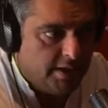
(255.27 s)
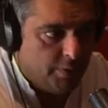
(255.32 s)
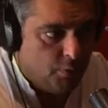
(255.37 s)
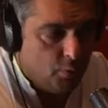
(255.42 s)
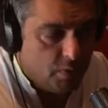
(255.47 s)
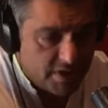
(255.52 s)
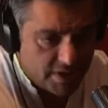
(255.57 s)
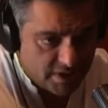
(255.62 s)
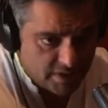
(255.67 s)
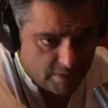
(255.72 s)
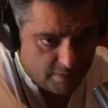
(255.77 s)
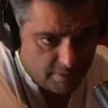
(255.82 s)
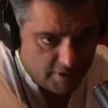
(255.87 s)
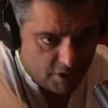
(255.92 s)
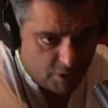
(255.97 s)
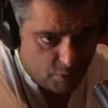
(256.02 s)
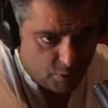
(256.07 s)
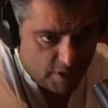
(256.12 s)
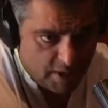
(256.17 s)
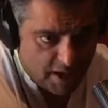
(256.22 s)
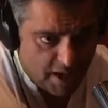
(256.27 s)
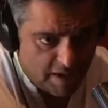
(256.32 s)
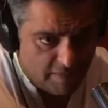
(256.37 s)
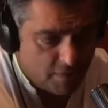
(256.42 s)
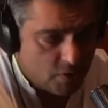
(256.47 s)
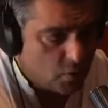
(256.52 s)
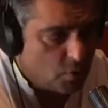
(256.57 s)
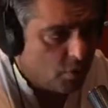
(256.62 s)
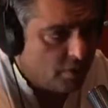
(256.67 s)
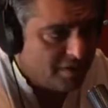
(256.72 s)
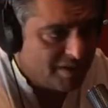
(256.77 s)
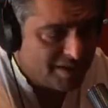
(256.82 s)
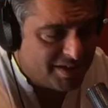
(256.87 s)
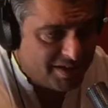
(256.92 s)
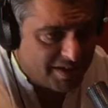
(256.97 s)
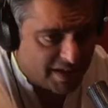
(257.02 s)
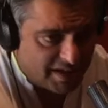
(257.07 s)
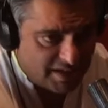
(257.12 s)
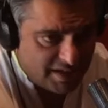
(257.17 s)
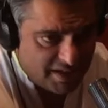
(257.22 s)
wisdom that we have and all these
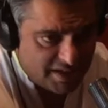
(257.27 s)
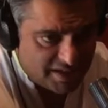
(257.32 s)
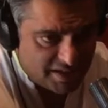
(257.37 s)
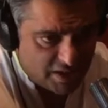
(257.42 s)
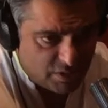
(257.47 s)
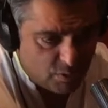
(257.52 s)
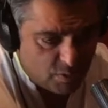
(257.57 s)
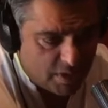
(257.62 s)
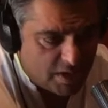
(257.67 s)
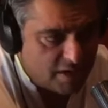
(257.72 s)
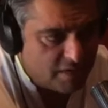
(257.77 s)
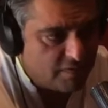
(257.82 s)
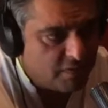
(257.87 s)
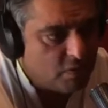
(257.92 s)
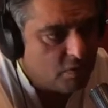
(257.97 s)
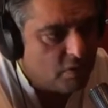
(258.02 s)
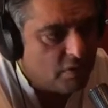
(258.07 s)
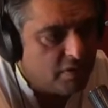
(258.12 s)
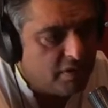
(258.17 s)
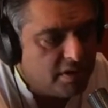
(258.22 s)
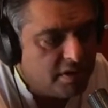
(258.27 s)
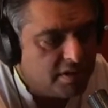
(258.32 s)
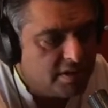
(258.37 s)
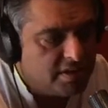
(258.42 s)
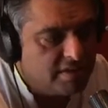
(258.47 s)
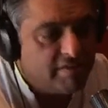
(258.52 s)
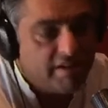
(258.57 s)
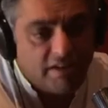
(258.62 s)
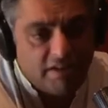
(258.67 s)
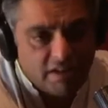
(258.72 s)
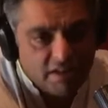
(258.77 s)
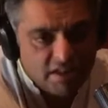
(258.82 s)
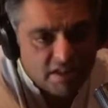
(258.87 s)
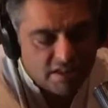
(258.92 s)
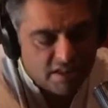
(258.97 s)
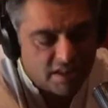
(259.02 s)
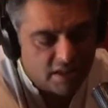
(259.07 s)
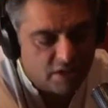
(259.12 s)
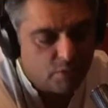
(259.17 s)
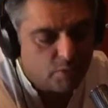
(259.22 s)
techniques that we have and all these
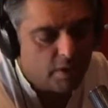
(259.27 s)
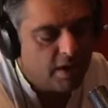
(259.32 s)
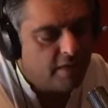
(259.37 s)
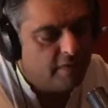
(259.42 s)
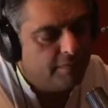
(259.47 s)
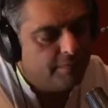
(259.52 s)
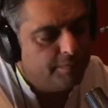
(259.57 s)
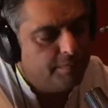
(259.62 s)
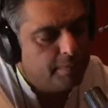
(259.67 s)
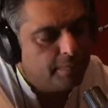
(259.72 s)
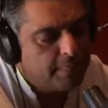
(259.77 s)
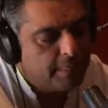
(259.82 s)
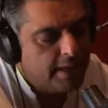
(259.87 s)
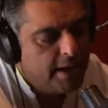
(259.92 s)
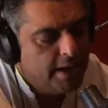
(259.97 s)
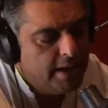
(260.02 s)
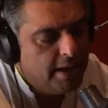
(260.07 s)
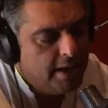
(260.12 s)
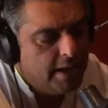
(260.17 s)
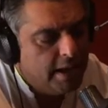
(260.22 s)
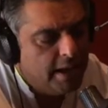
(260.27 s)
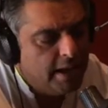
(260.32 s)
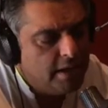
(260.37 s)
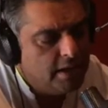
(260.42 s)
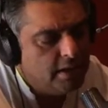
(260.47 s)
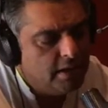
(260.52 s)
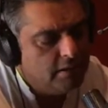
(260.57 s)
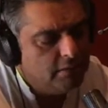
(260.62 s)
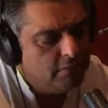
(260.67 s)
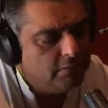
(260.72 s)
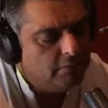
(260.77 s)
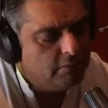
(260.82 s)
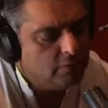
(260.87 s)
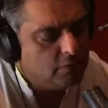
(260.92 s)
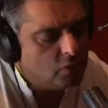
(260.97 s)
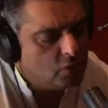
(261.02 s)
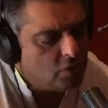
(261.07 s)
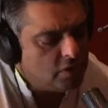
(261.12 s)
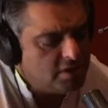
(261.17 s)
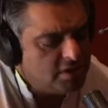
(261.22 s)
strategies that we have. And
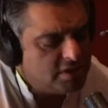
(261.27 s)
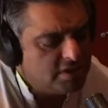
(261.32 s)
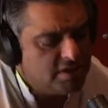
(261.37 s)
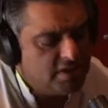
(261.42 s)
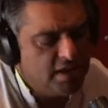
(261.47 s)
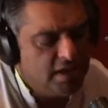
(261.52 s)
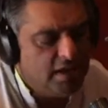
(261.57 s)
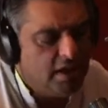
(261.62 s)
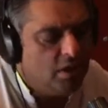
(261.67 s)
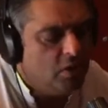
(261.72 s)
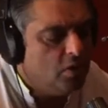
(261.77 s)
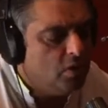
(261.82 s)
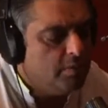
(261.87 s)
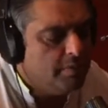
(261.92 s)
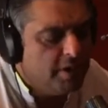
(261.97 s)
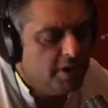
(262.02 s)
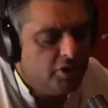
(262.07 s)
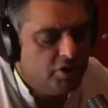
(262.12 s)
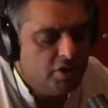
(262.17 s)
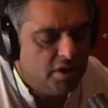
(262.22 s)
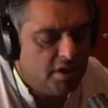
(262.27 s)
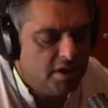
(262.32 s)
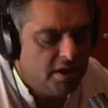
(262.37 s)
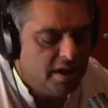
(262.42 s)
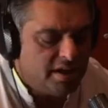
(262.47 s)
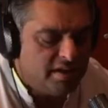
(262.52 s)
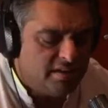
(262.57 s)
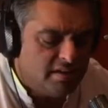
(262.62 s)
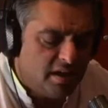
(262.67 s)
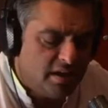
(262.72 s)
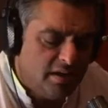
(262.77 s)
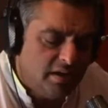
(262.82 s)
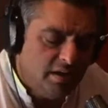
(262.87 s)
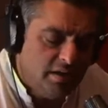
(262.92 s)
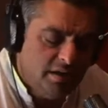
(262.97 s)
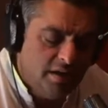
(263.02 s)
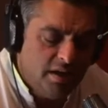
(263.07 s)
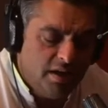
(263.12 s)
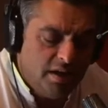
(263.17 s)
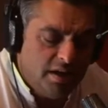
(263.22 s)
consciously along my journey, I started
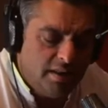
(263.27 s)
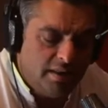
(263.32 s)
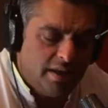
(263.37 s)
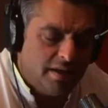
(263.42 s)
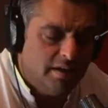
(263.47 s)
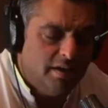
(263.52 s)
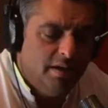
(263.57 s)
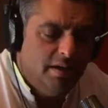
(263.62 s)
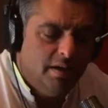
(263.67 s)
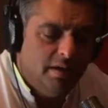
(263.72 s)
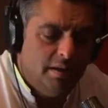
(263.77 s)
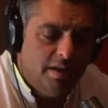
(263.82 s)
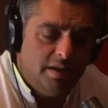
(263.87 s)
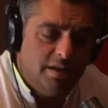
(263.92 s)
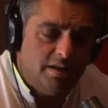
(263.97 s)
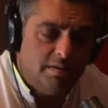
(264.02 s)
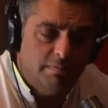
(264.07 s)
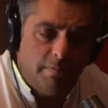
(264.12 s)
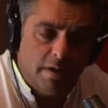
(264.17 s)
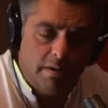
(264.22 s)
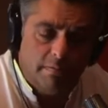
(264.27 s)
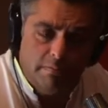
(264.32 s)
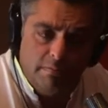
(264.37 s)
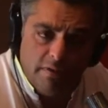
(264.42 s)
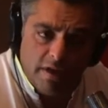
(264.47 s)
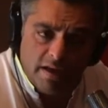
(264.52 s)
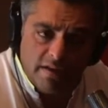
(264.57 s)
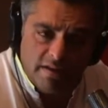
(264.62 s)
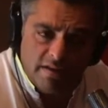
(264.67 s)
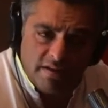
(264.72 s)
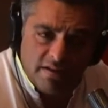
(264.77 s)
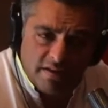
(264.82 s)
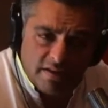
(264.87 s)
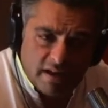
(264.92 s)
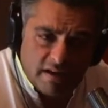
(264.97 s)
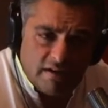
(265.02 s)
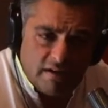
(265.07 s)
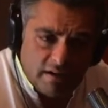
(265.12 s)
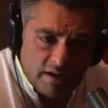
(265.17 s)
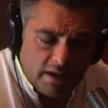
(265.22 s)
learning that that's not
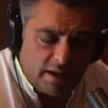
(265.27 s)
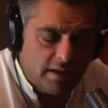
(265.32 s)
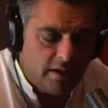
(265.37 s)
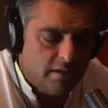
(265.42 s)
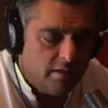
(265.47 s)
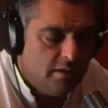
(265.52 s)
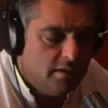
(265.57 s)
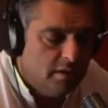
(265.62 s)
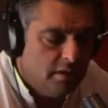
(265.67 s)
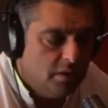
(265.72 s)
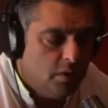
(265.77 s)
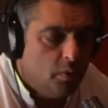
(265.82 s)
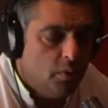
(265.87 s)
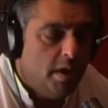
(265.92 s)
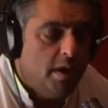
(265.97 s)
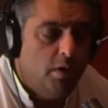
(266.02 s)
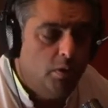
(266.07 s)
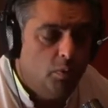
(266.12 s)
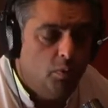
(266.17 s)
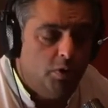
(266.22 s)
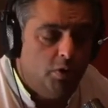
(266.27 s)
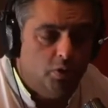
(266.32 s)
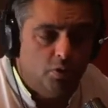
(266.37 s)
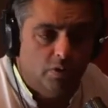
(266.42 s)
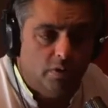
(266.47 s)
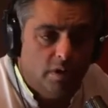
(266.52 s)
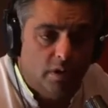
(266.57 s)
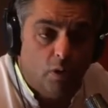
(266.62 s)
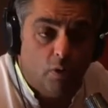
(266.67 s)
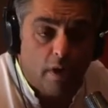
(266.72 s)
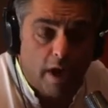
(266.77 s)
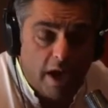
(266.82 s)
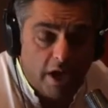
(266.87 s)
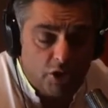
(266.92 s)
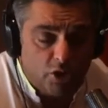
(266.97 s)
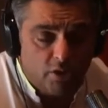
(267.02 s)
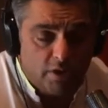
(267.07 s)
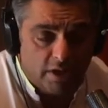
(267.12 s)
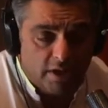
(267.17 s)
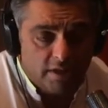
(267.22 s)
necessarily the way we should, or I
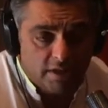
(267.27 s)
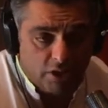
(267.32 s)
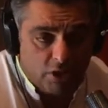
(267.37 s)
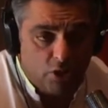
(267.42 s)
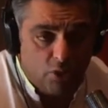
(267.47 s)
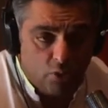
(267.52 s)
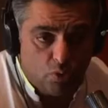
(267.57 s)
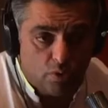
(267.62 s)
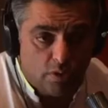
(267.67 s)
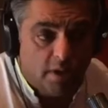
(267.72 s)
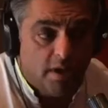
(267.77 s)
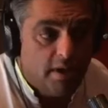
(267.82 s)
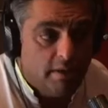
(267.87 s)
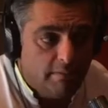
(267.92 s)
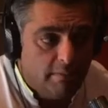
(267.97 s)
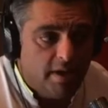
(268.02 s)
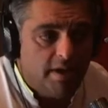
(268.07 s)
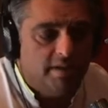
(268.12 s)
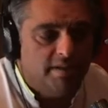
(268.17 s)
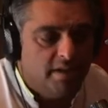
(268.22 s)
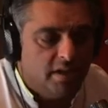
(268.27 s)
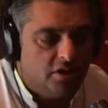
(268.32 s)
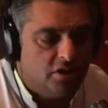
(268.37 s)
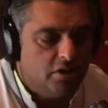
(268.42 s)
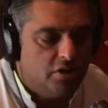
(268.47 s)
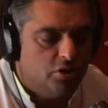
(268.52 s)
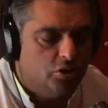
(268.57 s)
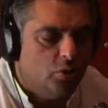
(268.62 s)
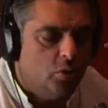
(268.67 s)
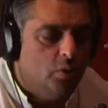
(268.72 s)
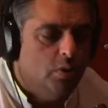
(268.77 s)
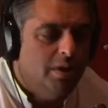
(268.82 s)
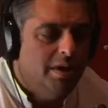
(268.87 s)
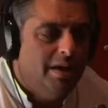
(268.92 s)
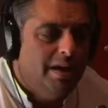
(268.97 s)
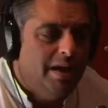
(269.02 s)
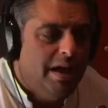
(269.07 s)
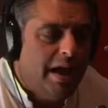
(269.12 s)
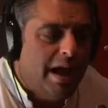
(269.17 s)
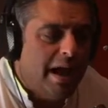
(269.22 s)
should execute my session. So
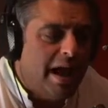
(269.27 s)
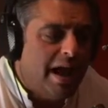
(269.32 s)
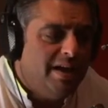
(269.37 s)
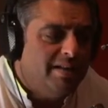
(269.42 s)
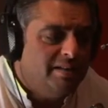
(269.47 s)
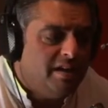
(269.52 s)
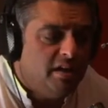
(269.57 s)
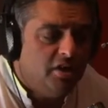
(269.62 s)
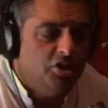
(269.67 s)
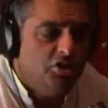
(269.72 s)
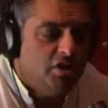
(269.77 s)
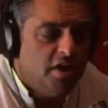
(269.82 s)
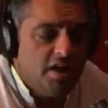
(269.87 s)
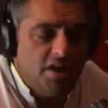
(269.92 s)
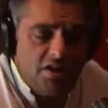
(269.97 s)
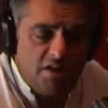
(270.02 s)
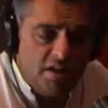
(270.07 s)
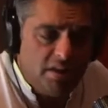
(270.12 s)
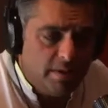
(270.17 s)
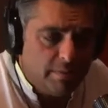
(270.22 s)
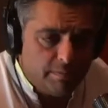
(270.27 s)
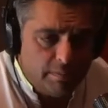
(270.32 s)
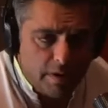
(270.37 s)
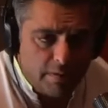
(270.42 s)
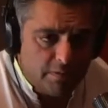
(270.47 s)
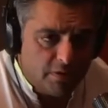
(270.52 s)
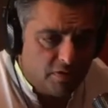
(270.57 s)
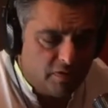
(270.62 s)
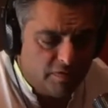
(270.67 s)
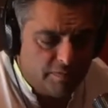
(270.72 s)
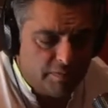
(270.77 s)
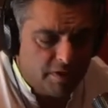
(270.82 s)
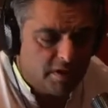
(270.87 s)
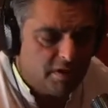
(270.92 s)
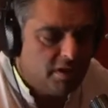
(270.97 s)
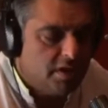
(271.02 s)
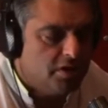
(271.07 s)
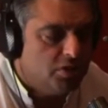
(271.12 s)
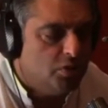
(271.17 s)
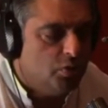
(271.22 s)
I started changing the premise of my
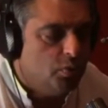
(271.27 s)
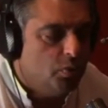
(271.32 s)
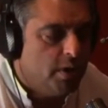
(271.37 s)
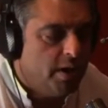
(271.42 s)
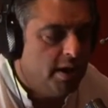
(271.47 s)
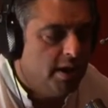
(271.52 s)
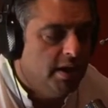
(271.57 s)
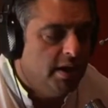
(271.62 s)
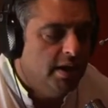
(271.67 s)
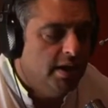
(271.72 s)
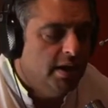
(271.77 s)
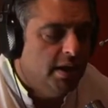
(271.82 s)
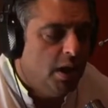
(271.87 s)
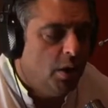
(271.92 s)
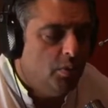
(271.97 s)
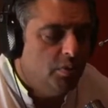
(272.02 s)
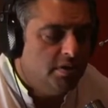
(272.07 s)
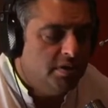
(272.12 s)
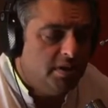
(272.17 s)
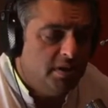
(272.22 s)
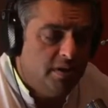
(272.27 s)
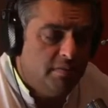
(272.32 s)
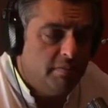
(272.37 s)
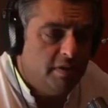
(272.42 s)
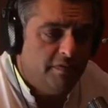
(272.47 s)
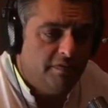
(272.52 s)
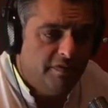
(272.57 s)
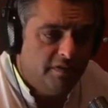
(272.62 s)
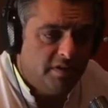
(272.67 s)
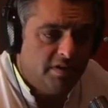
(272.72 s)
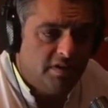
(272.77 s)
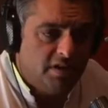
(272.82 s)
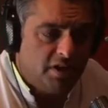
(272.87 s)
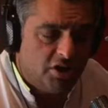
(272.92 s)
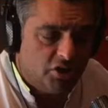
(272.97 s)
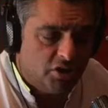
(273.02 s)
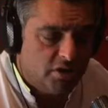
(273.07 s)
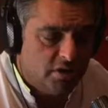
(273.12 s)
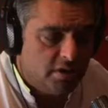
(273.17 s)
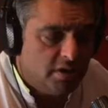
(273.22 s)
session, where I would sit in my first
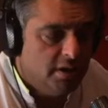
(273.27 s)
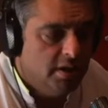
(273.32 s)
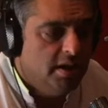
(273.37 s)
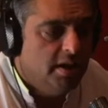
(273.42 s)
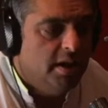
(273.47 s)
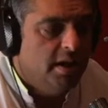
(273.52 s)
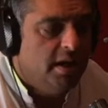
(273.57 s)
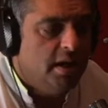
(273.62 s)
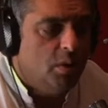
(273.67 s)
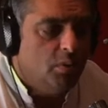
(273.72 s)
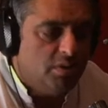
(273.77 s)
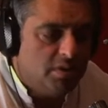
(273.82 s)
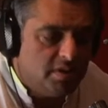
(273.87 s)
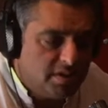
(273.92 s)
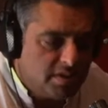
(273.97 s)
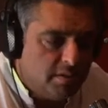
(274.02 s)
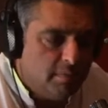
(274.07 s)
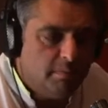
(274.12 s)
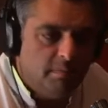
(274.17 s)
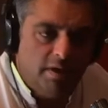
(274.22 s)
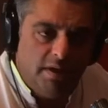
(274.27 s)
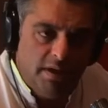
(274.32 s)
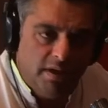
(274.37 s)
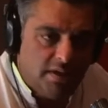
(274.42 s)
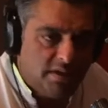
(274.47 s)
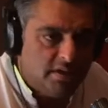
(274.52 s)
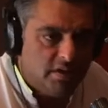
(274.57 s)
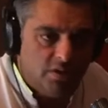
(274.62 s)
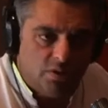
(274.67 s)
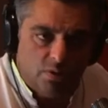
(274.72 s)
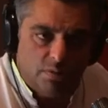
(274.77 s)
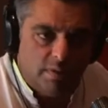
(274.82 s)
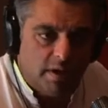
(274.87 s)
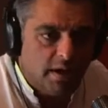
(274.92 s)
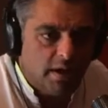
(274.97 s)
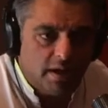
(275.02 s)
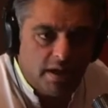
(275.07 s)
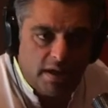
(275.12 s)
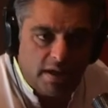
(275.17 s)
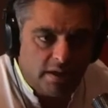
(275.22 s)
session and I would simply listen to my
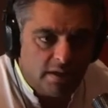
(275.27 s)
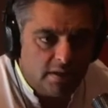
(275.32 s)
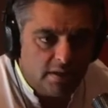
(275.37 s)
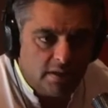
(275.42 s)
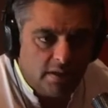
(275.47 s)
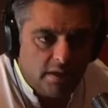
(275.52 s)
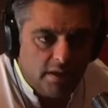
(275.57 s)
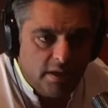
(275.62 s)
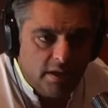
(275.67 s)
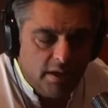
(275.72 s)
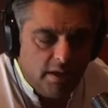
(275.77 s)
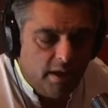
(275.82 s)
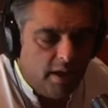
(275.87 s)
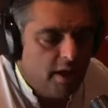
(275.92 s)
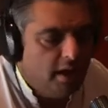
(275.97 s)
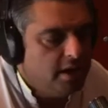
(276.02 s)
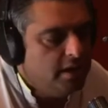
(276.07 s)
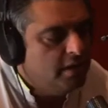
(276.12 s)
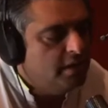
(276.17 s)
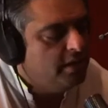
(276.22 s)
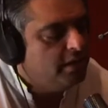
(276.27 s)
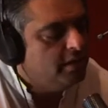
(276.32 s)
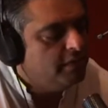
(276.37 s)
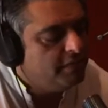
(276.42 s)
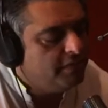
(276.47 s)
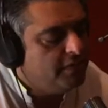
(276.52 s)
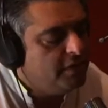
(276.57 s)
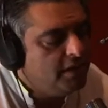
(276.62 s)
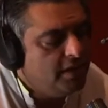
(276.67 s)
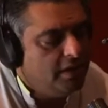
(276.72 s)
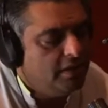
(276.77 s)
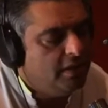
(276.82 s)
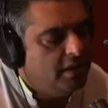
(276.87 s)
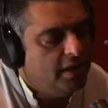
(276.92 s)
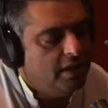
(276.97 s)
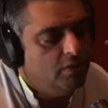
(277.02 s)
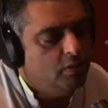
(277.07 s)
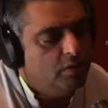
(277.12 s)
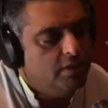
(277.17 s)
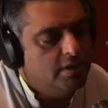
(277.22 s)
client. And the funny
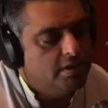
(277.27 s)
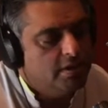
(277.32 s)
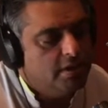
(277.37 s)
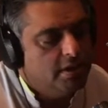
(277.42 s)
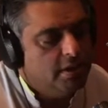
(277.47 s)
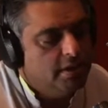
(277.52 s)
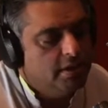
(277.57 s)
thing was,